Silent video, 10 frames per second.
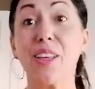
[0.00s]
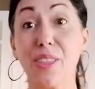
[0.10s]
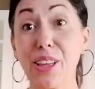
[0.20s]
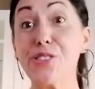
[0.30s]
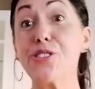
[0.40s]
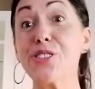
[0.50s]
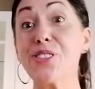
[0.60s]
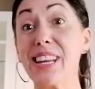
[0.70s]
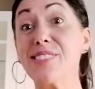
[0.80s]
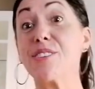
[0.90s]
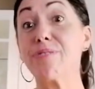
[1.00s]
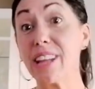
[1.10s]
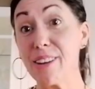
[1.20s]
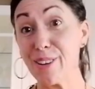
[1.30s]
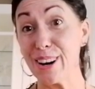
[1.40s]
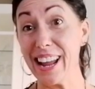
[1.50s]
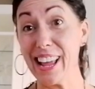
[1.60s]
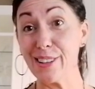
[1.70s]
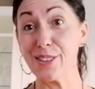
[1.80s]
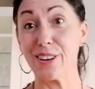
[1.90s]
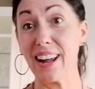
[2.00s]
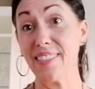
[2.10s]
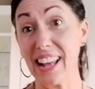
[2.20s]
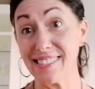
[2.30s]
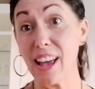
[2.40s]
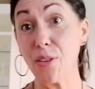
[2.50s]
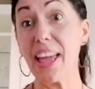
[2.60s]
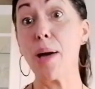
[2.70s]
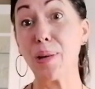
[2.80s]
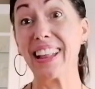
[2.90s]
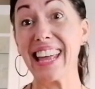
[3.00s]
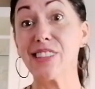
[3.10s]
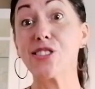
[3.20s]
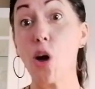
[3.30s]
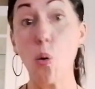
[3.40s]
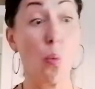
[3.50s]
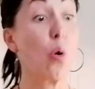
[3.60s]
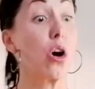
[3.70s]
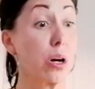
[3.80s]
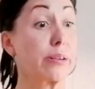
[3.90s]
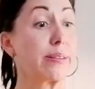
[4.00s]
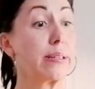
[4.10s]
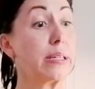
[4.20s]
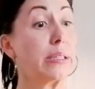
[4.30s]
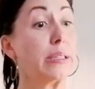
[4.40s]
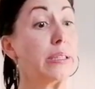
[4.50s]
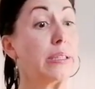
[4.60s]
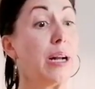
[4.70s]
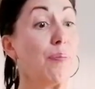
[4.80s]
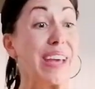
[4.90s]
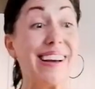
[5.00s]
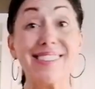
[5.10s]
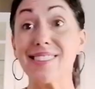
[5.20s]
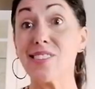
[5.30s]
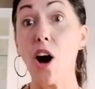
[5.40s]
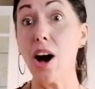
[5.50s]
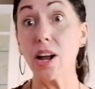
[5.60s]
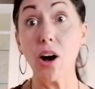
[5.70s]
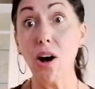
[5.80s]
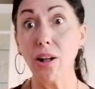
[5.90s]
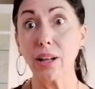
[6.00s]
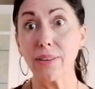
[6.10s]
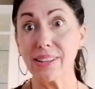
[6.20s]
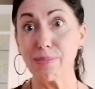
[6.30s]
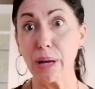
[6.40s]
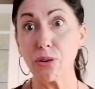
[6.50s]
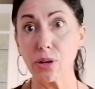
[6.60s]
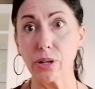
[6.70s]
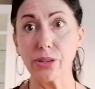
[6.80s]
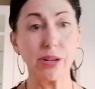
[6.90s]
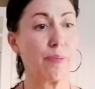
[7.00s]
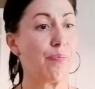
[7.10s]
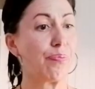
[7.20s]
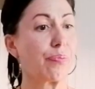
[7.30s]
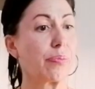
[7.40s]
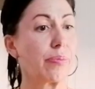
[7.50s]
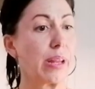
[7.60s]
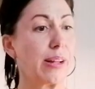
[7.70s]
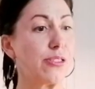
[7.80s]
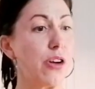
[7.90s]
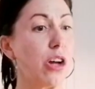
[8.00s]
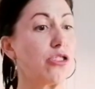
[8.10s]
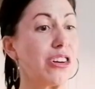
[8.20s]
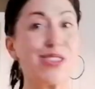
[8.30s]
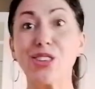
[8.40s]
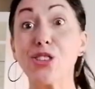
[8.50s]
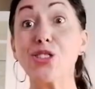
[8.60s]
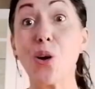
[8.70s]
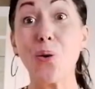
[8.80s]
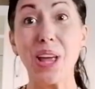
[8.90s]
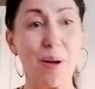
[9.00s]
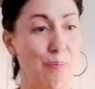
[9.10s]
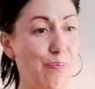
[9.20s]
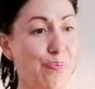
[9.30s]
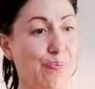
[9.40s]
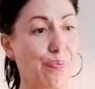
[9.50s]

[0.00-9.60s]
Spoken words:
This just needs a flavor enhancer, and that's how the Himalayan salt works, because it's got all of its minerals. It's not just sodium.